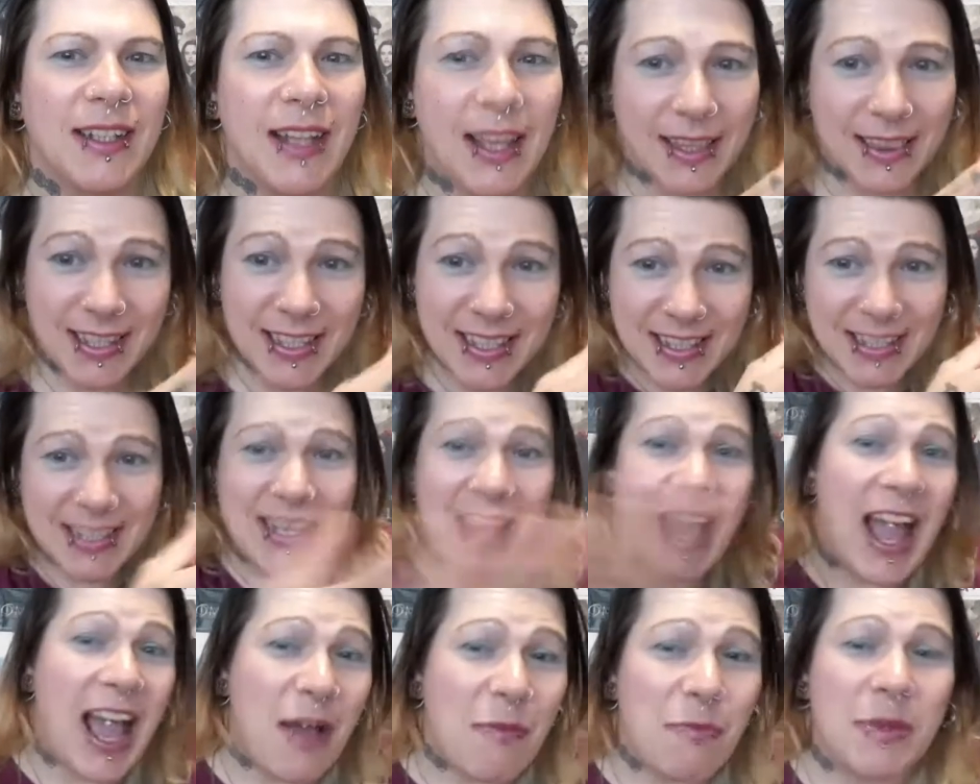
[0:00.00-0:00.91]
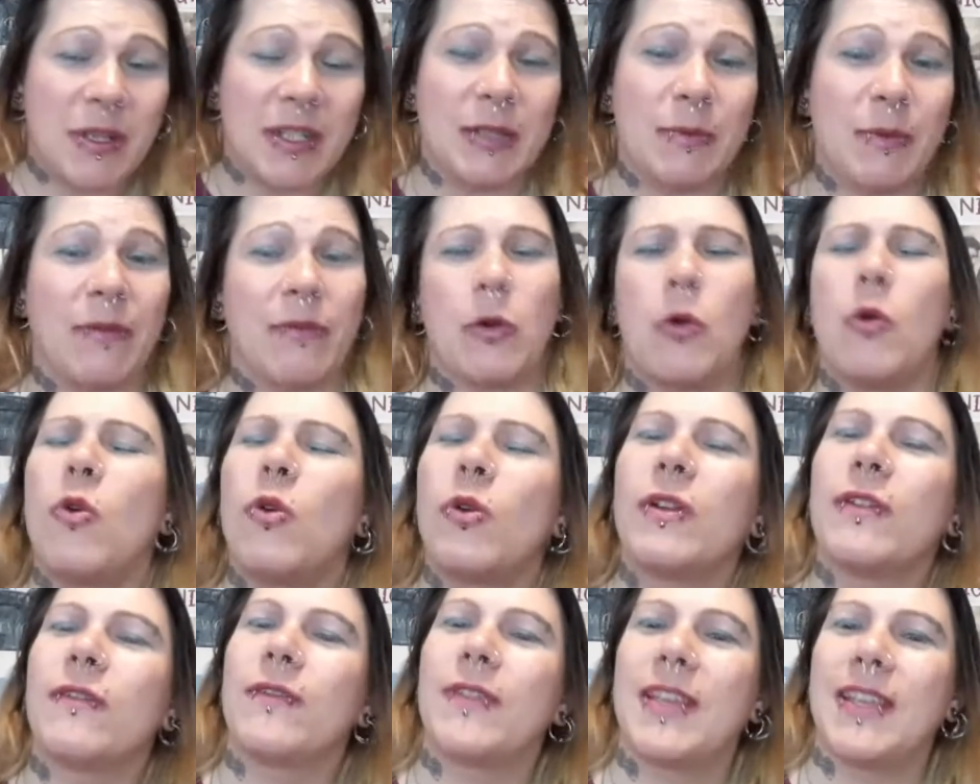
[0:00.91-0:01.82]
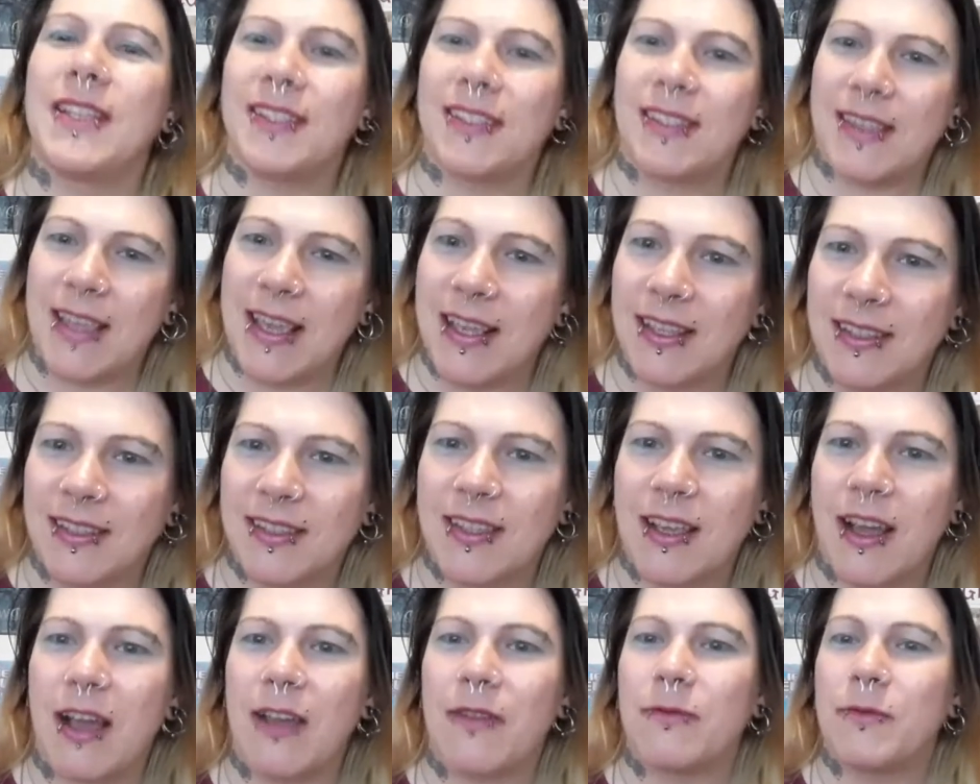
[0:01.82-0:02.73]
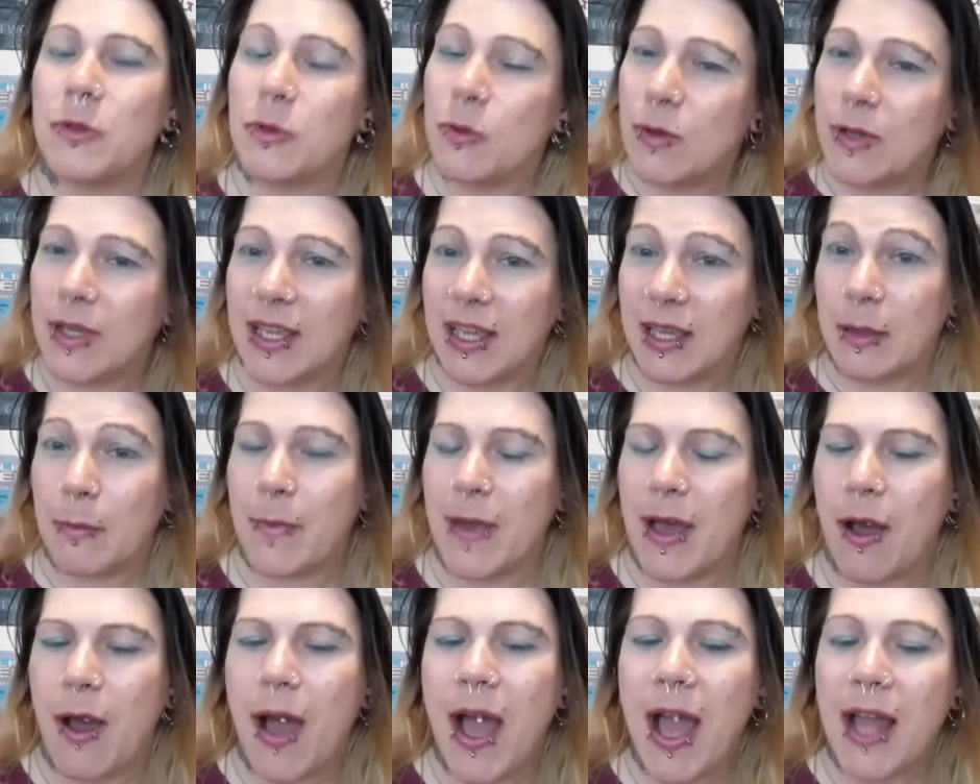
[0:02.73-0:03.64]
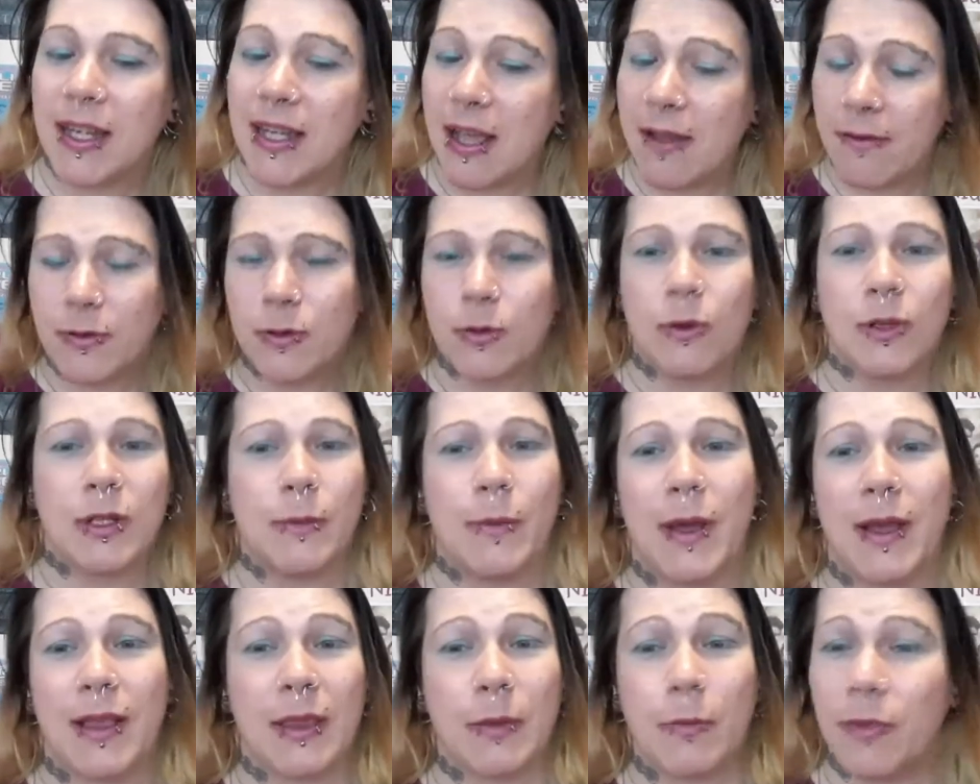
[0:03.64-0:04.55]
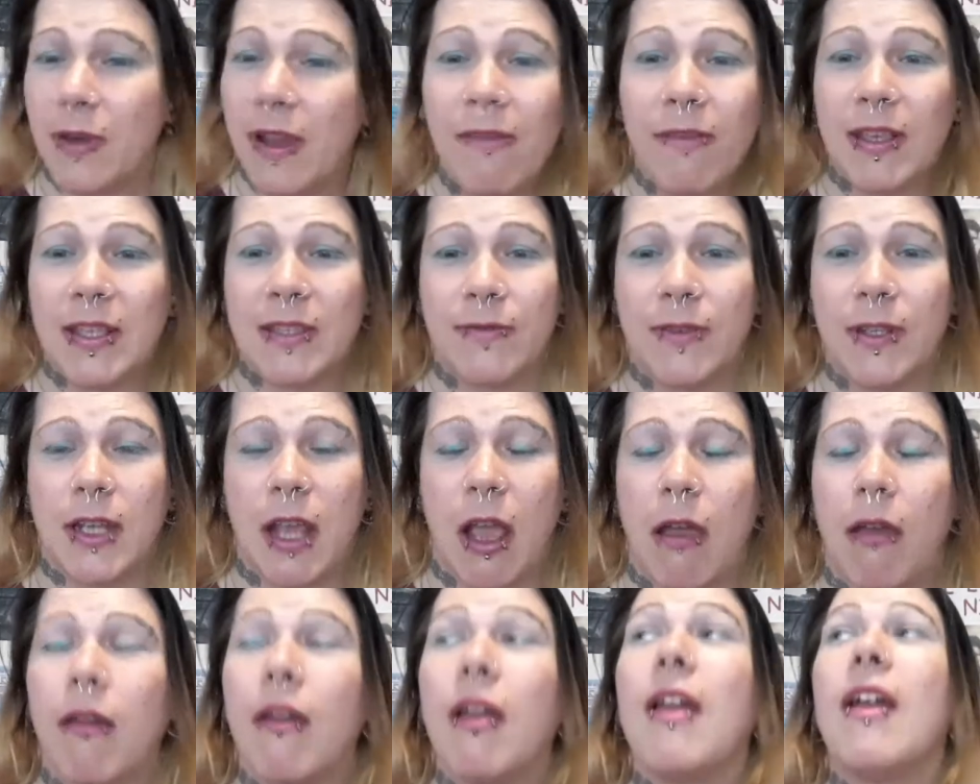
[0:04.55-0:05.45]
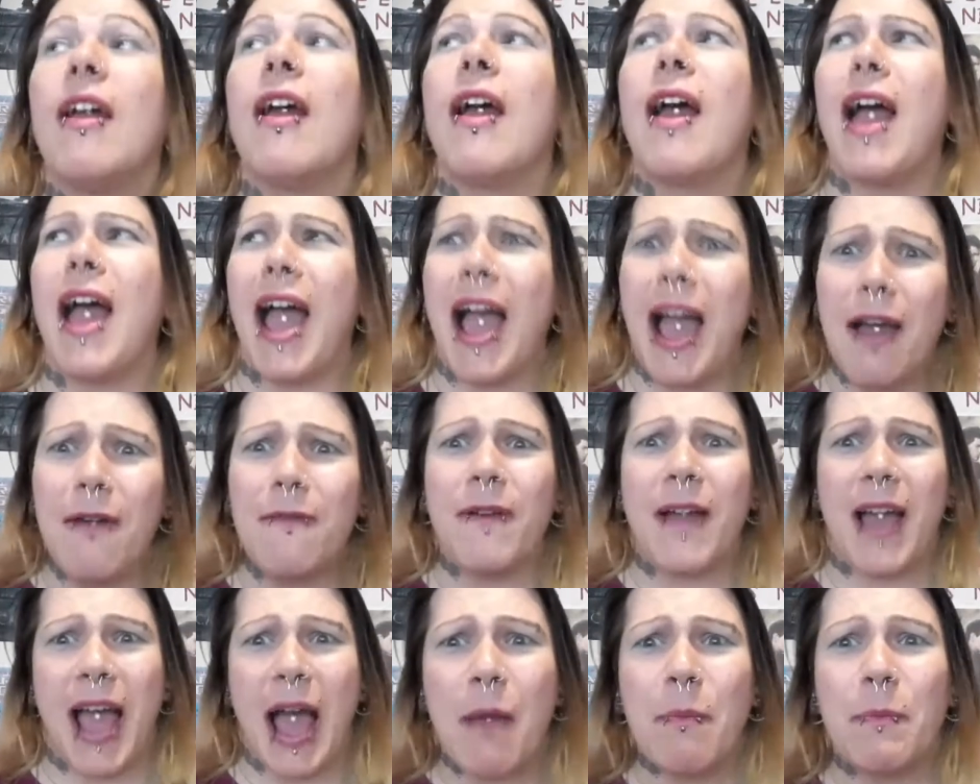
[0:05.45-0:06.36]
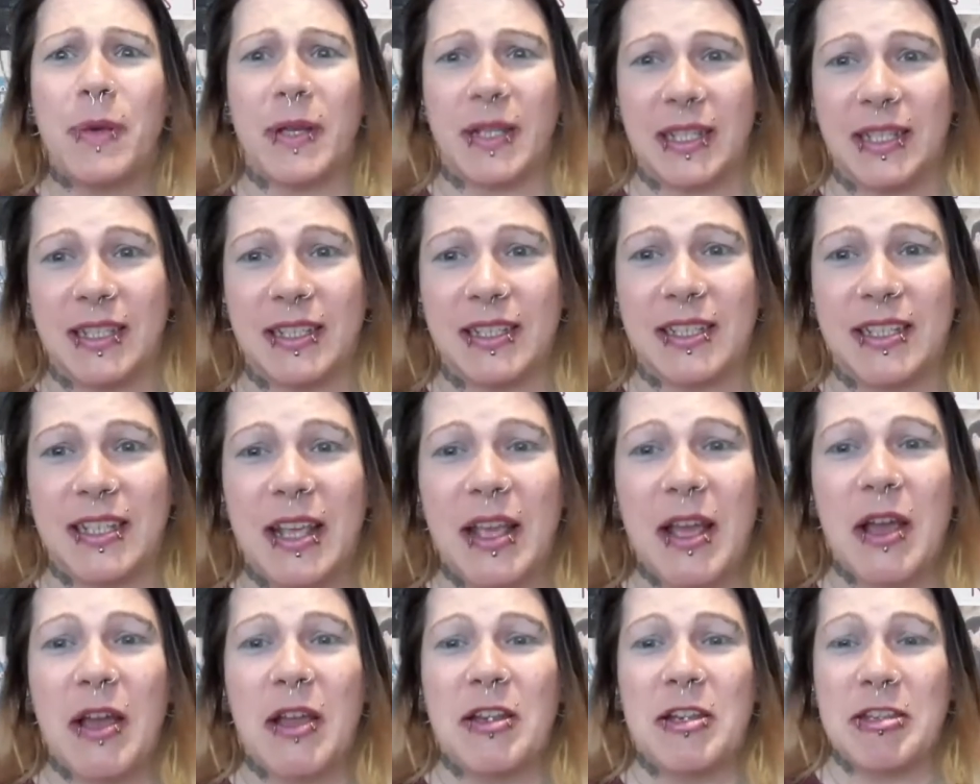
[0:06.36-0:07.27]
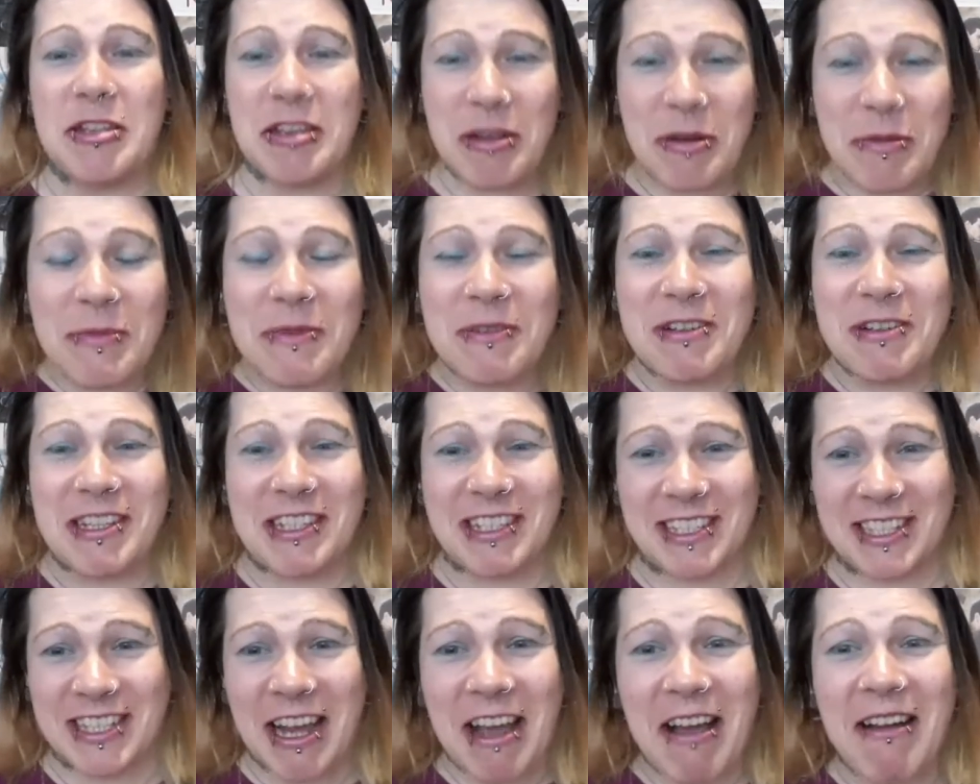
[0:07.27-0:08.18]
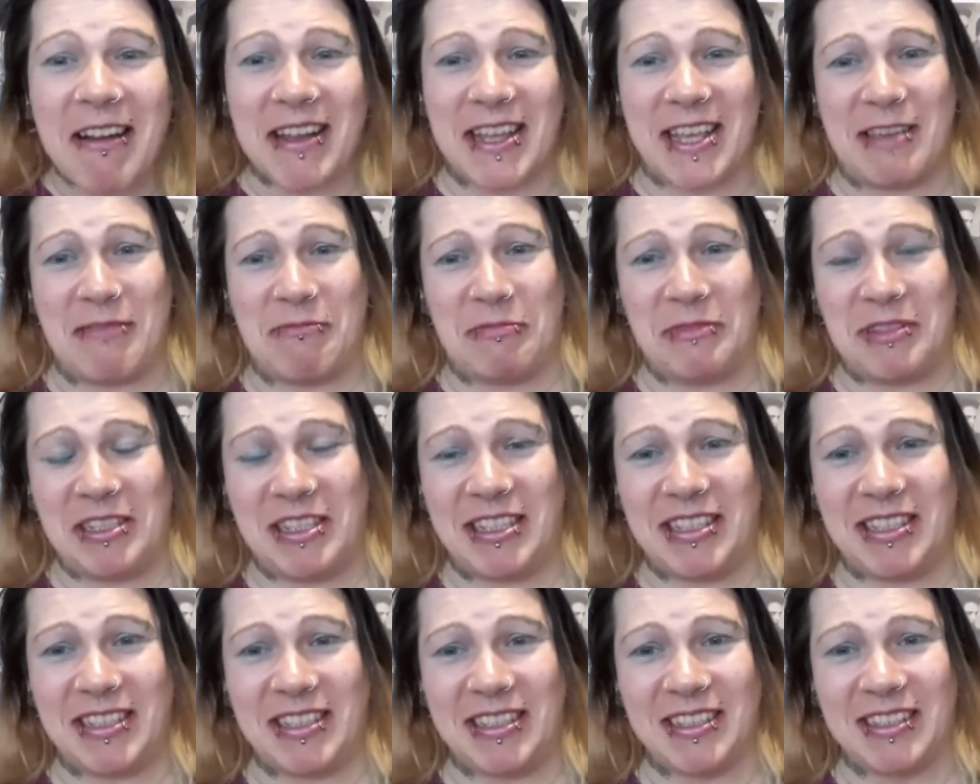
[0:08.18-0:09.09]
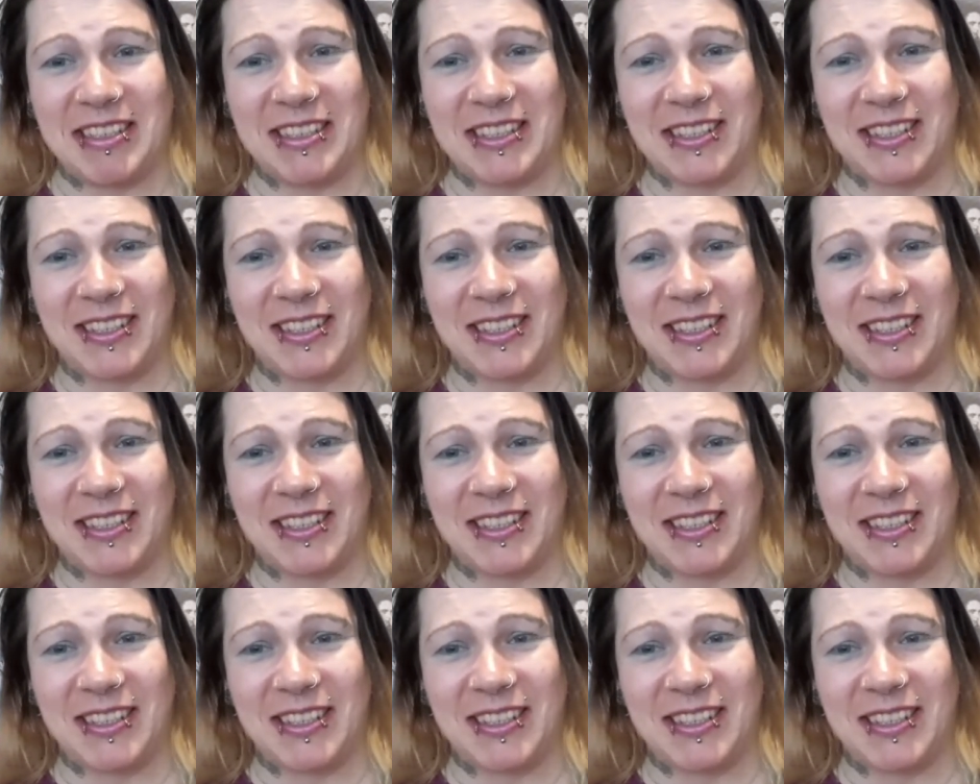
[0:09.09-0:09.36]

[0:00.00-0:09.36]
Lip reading: Like, this has happened before. All of these things that I'm talking about and have talked about in the previous video have happened numerous times.